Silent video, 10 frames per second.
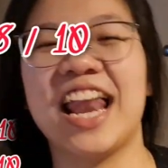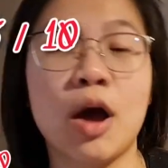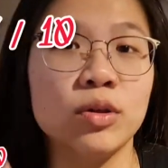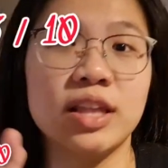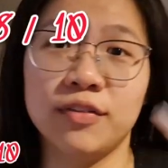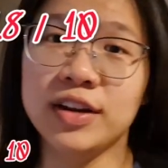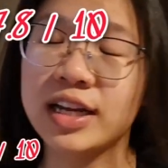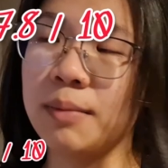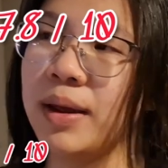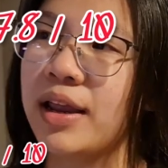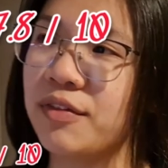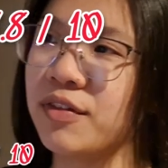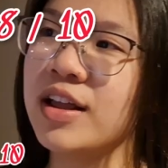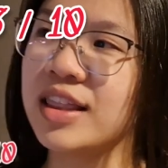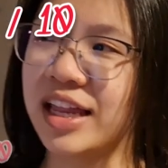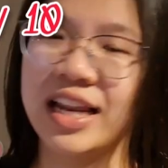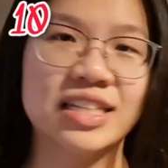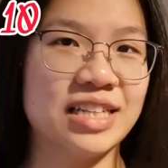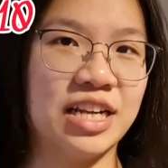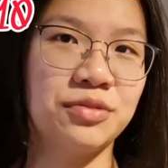and I would definitely come back if like
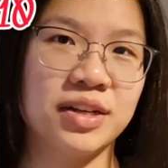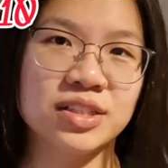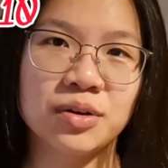there's nice rates.